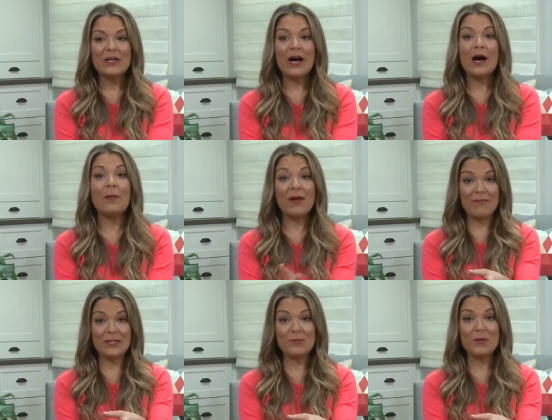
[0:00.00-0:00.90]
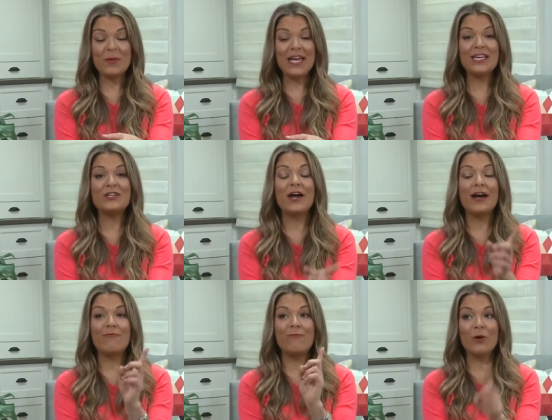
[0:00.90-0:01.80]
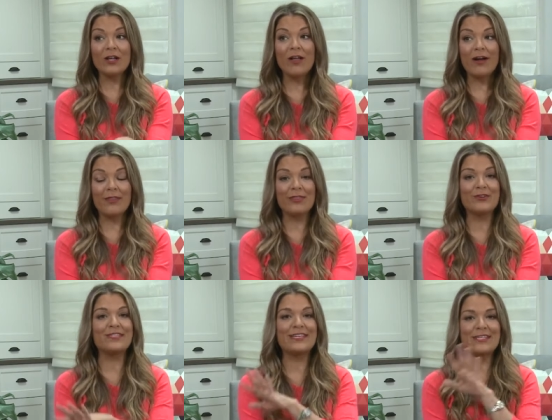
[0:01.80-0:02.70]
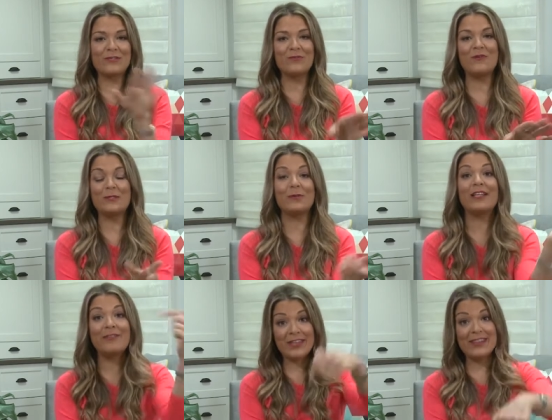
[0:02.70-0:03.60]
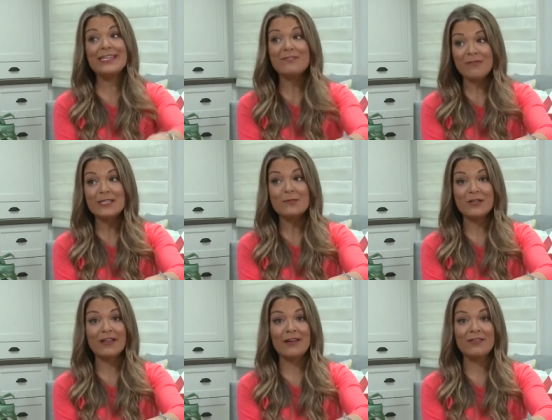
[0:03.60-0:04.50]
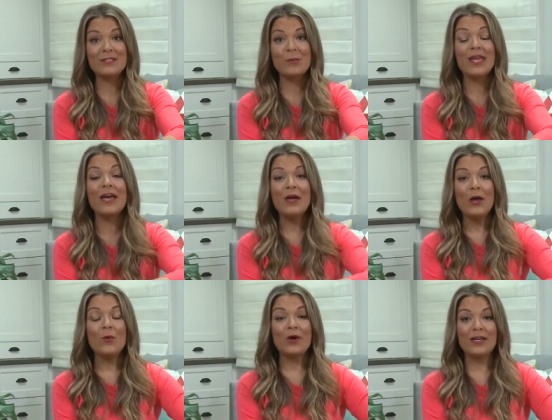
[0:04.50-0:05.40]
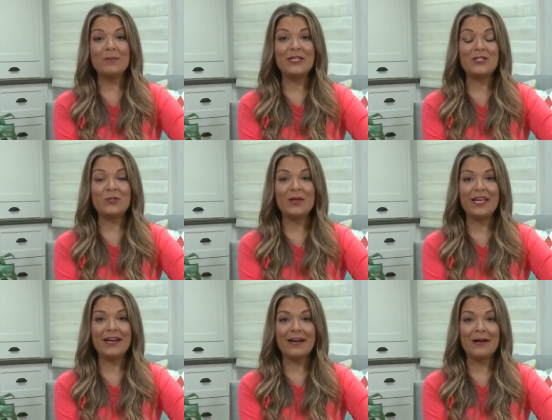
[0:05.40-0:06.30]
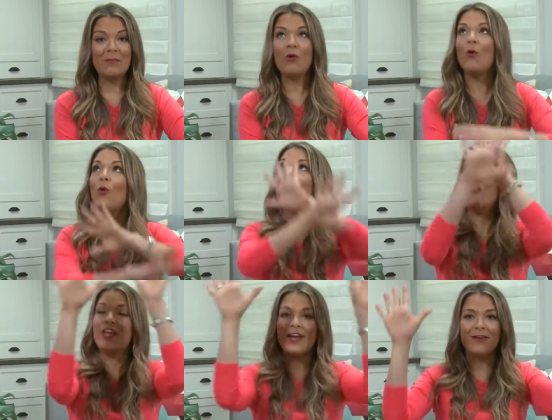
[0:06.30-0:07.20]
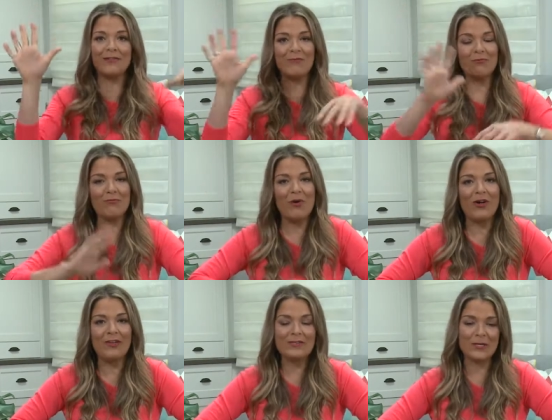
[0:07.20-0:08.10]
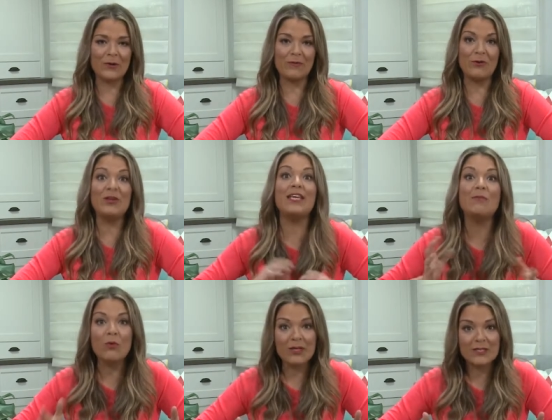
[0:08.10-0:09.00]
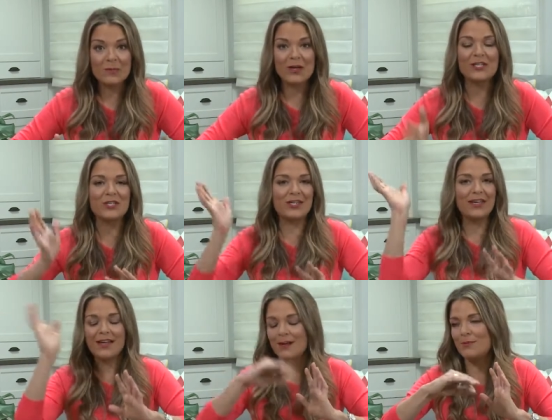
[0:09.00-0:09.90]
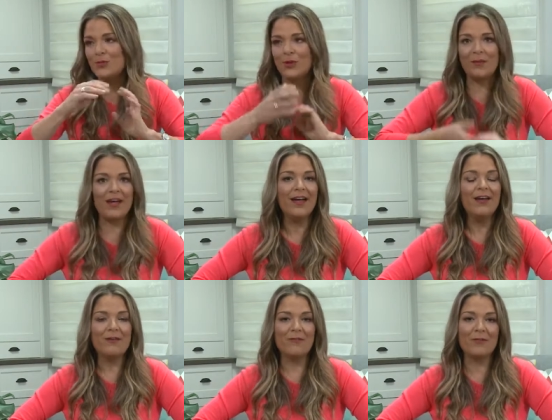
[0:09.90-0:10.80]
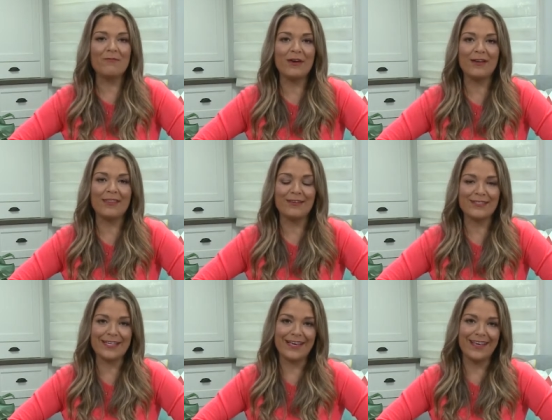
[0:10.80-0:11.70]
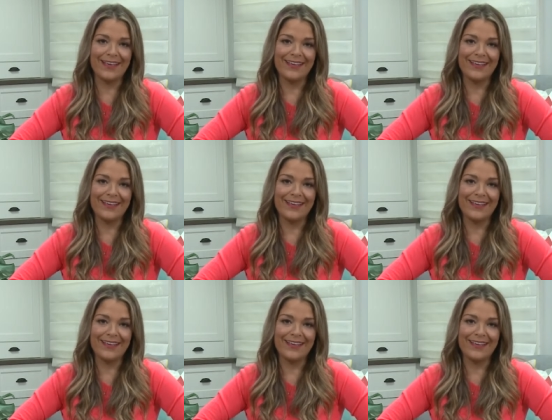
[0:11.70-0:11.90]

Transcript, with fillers: Uh, on my Facebook page at four o'clock on Thursdays, I do Facebook Live, and this Facebook Live this week we're going to be doing um, a whole thing on the fifth wall. So if you need more inspiration, come join me for the fun on Thursday.